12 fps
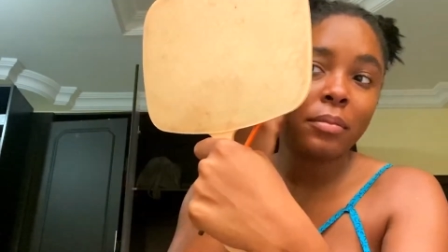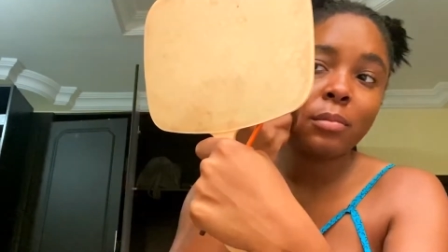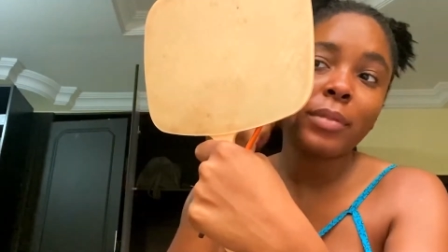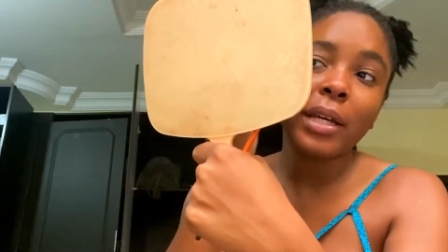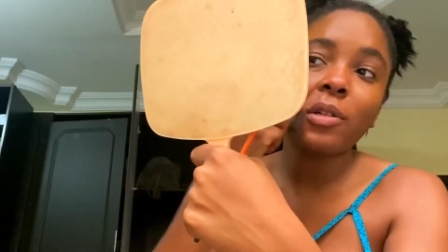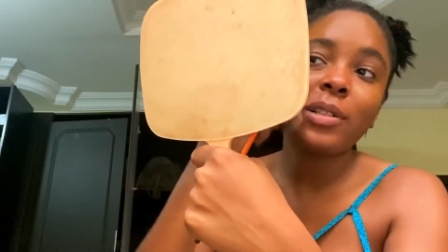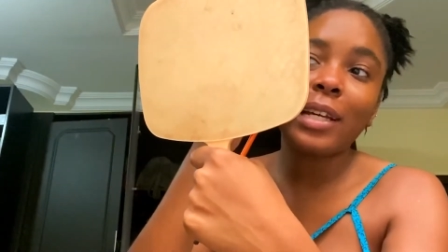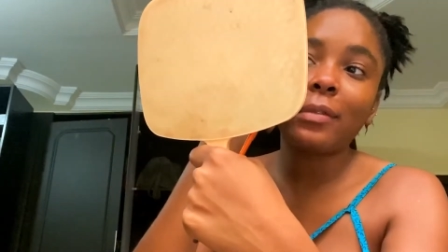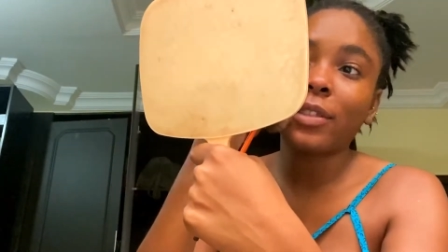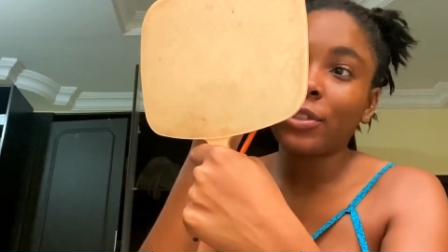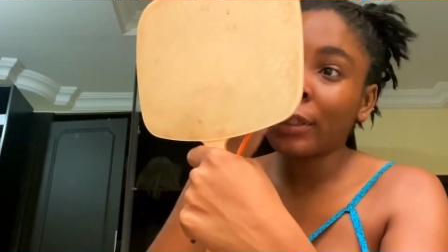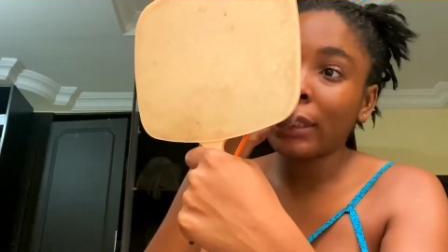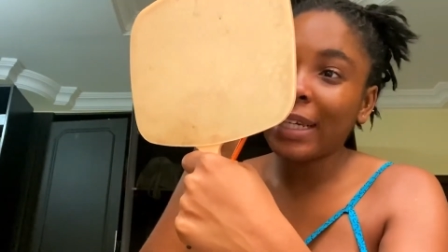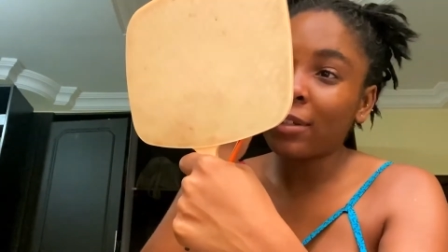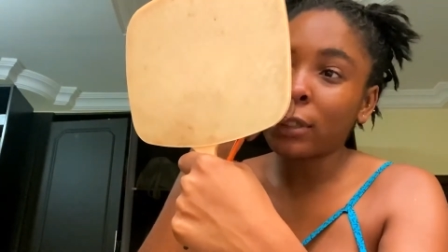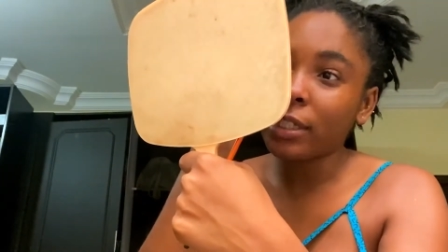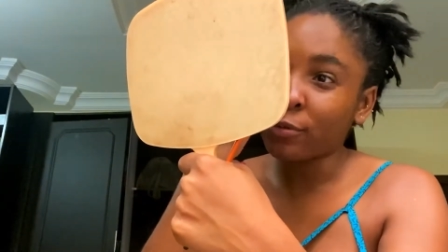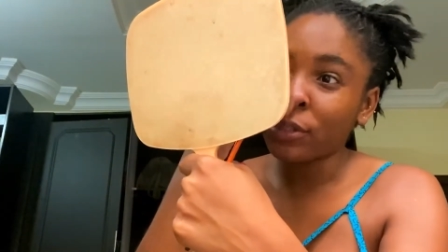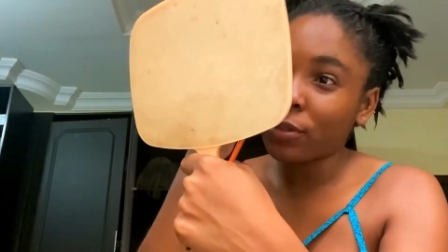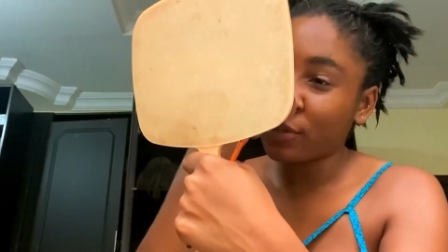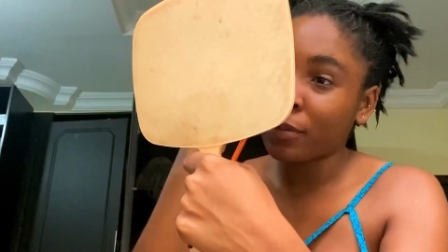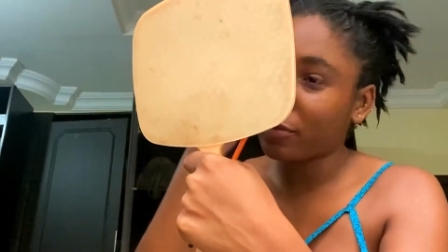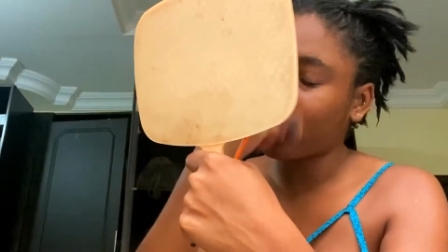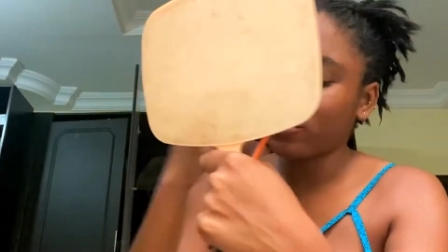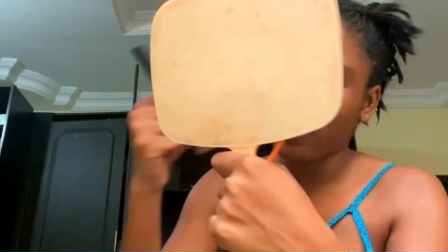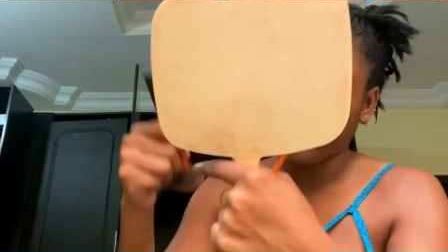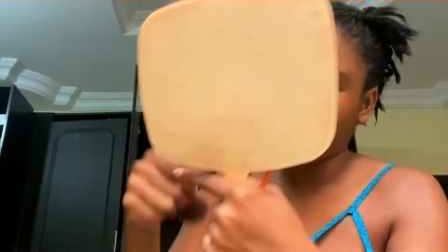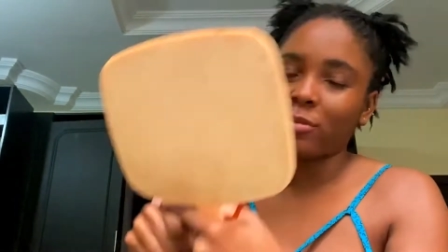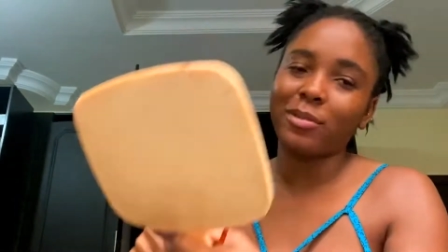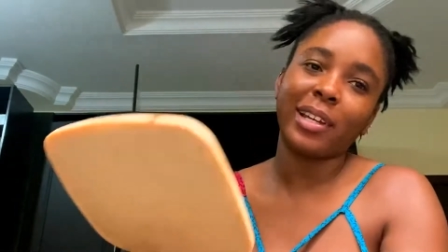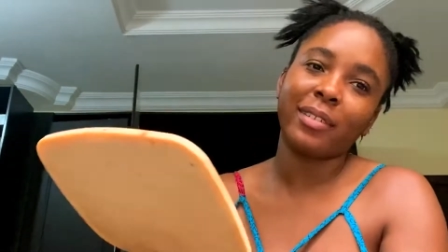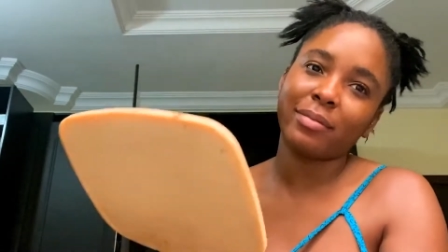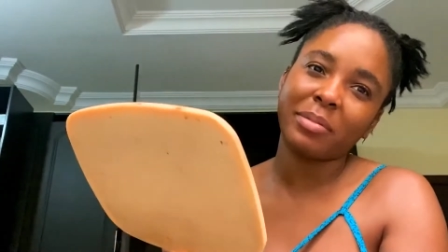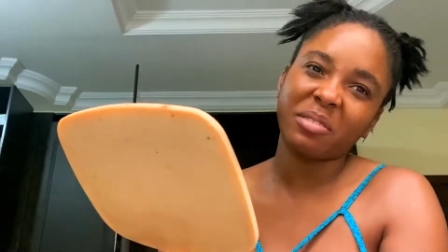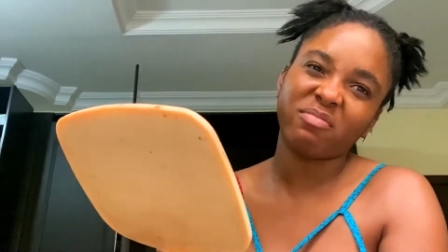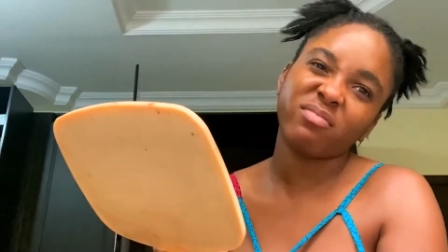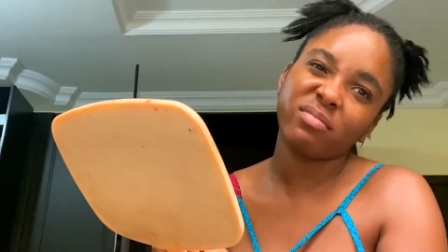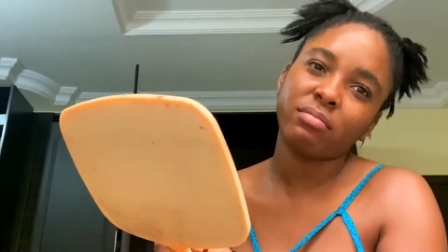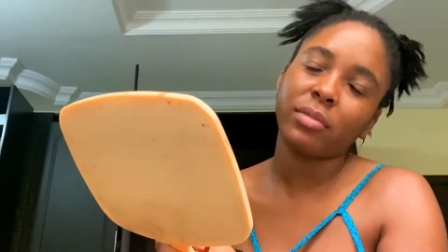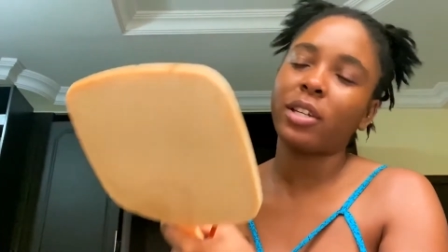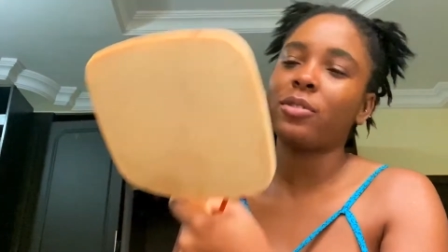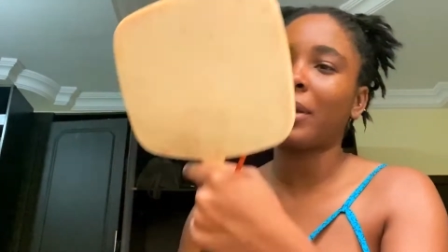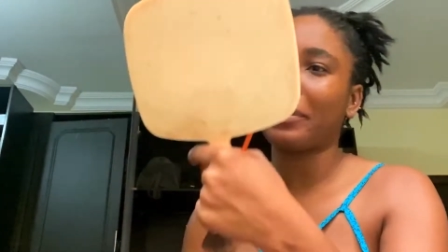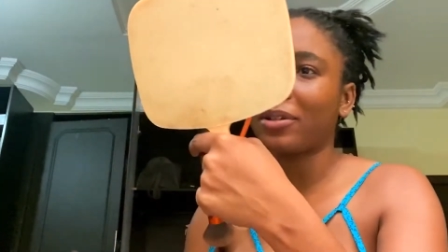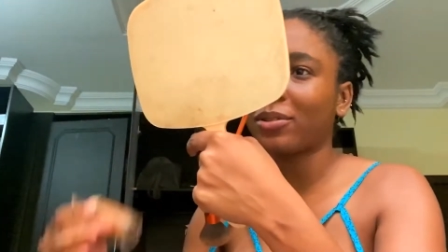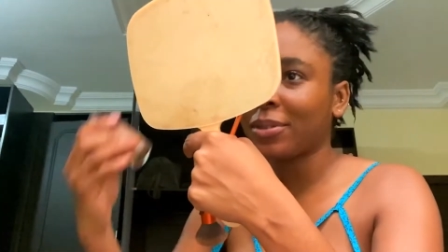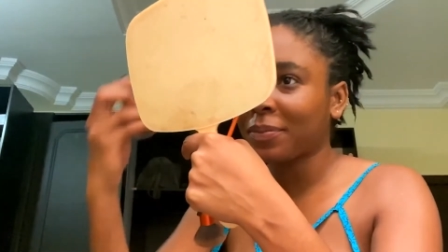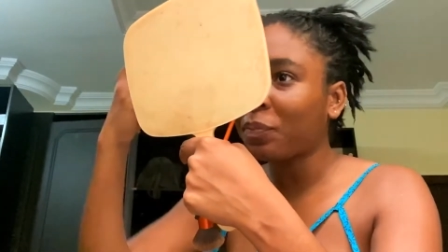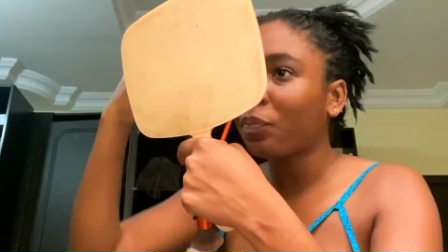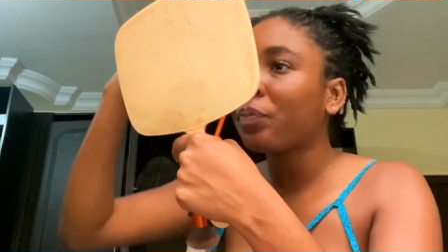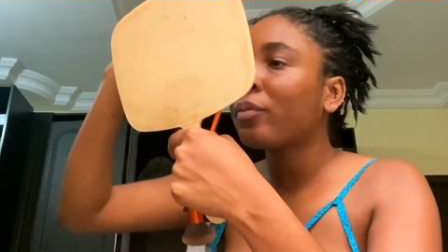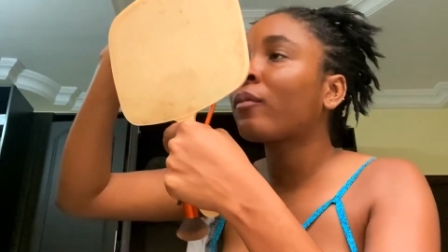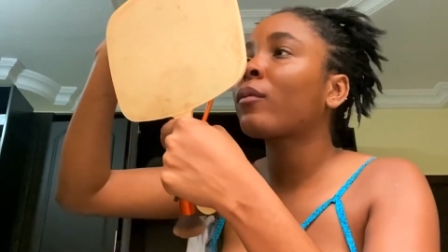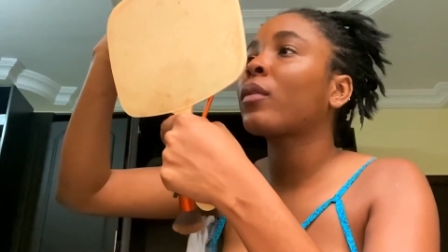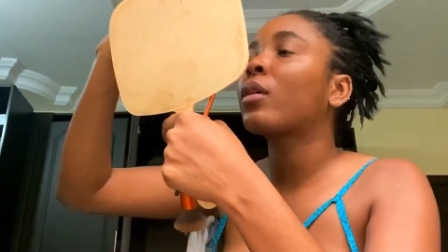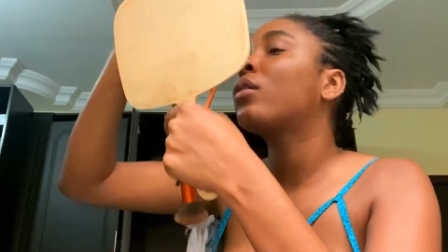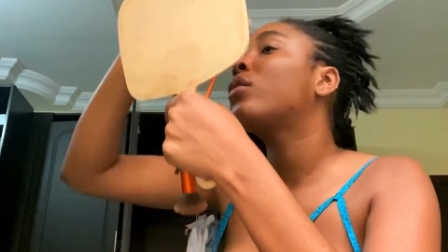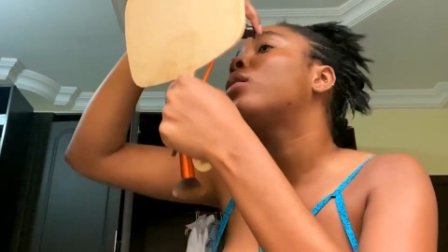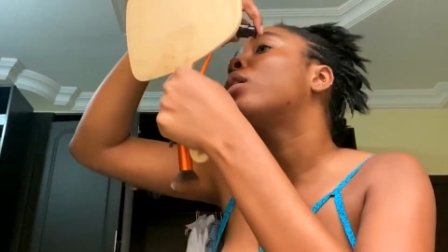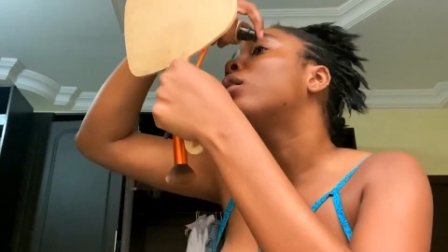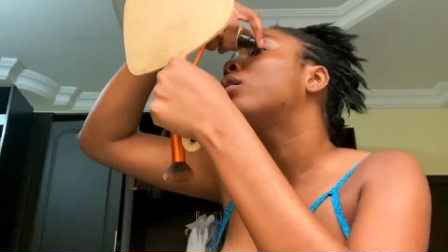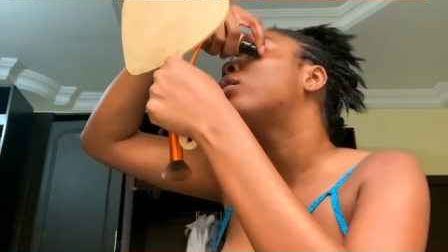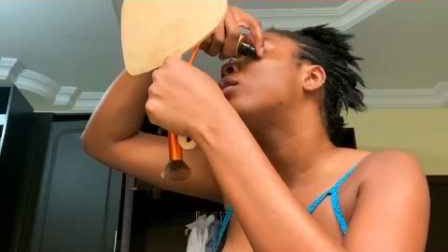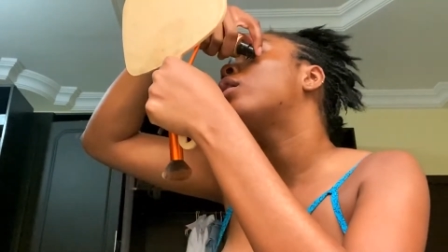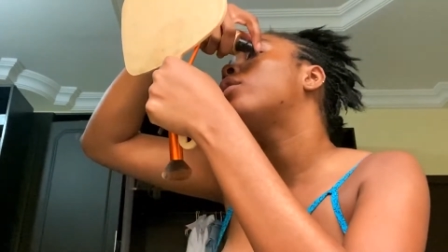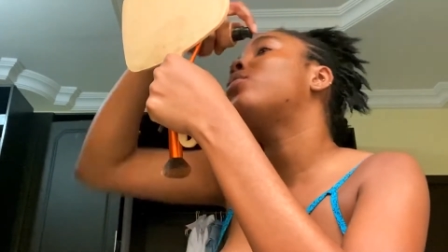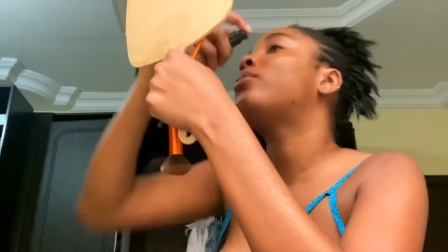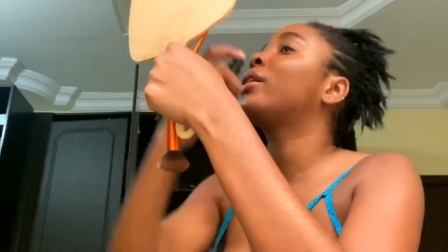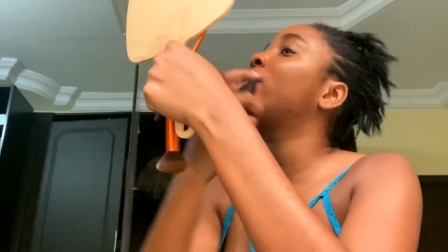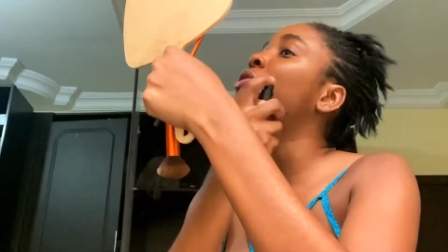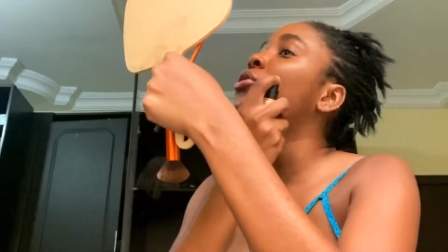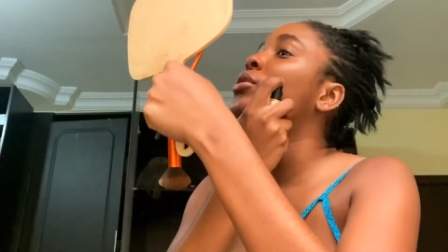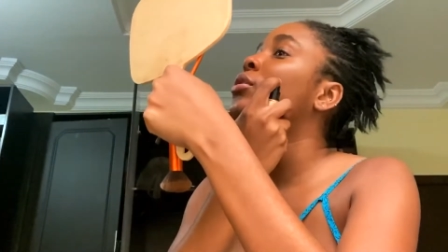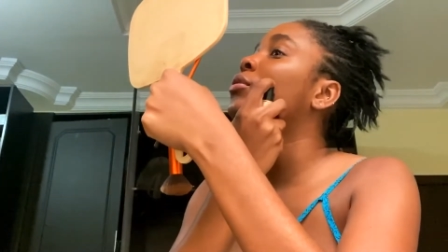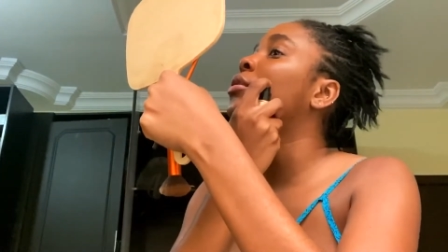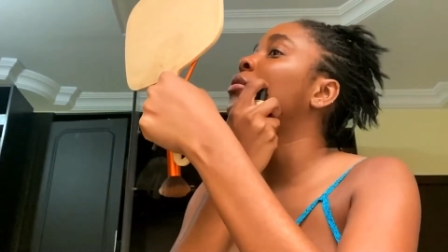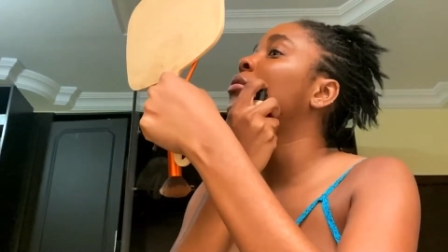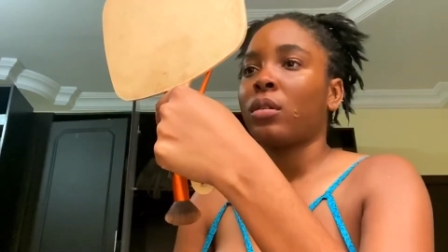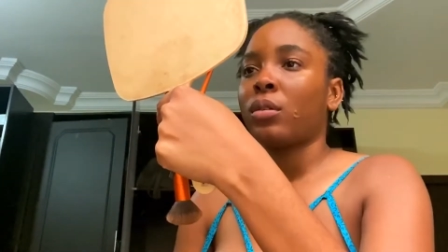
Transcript: My whole life is already out here on YouTube. Well, not my whole life, but a good amount. Like I don't mind sharing.